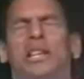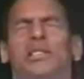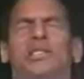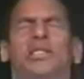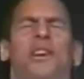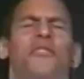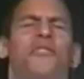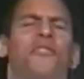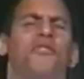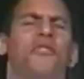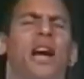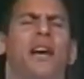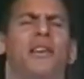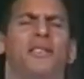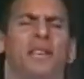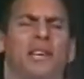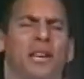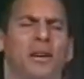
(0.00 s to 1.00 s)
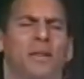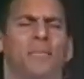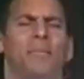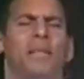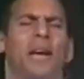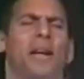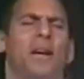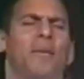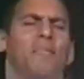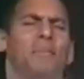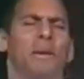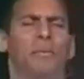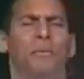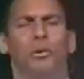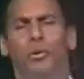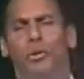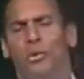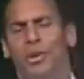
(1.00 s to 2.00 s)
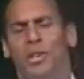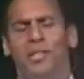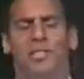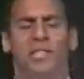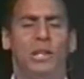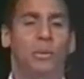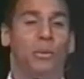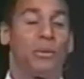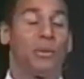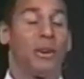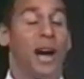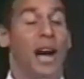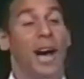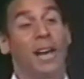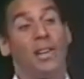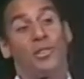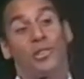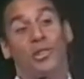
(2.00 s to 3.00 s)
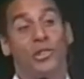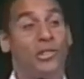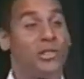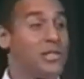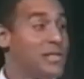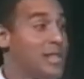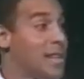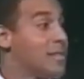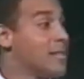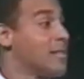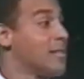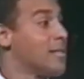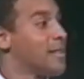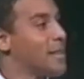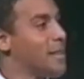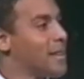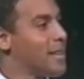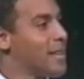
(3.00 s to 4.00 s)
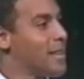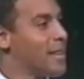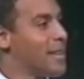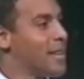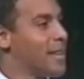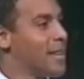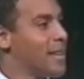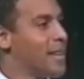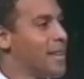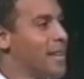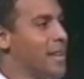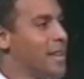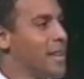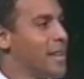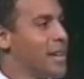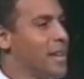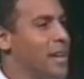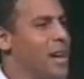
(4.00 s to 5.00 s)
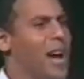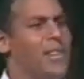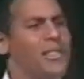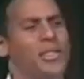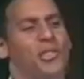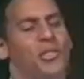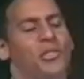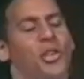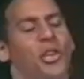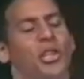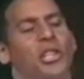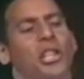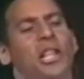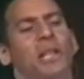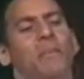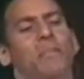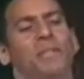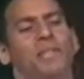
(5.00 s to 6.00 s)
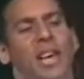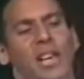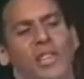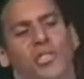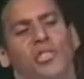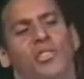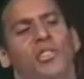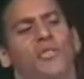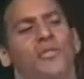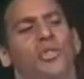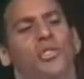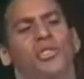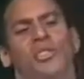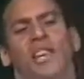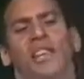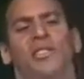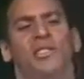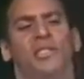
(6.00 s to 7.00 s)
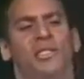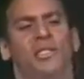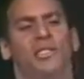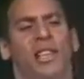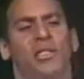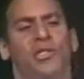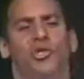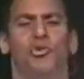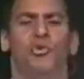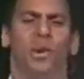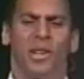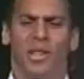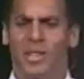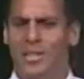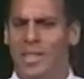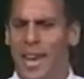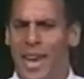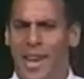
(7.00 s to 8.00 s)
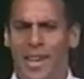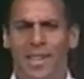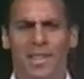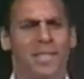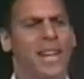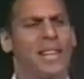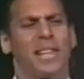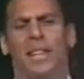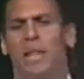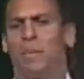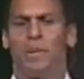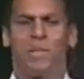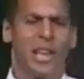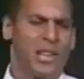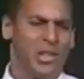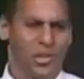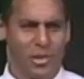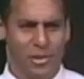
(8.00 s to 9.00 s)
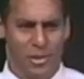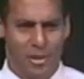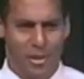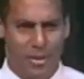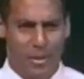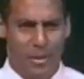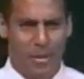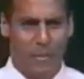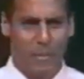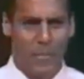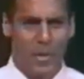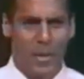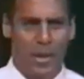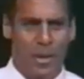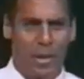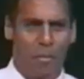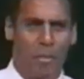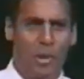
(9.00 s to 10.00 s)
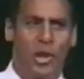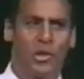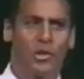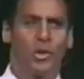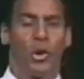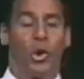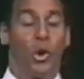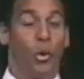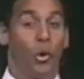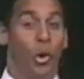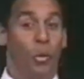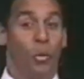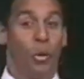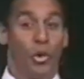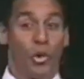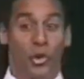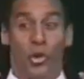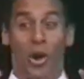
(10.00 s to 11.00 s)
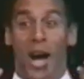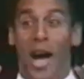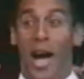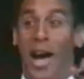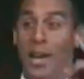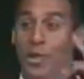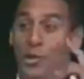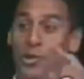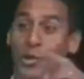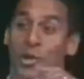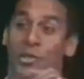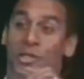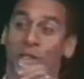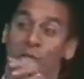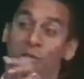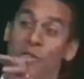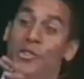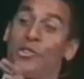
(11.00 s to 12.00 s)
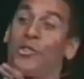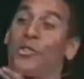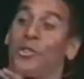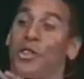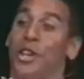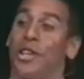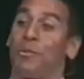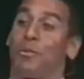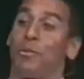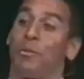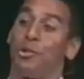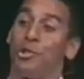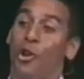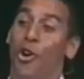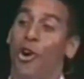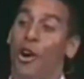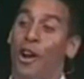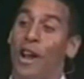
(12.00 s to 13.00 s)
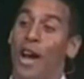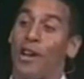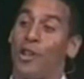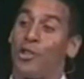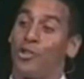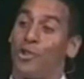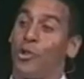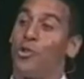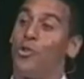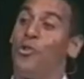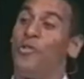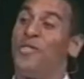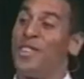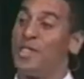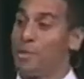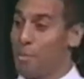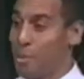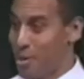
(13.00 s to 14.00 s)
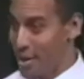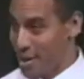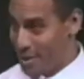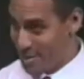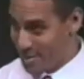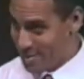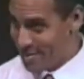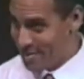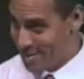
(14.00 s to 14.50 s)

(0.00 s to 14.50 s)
stuff around him that people who can see with their eyes couldn't sense. God says the limitations of your senses that you understand is not the limitation. Because with your eyes, you can see physical things, but with your heart, I could show you invisible things.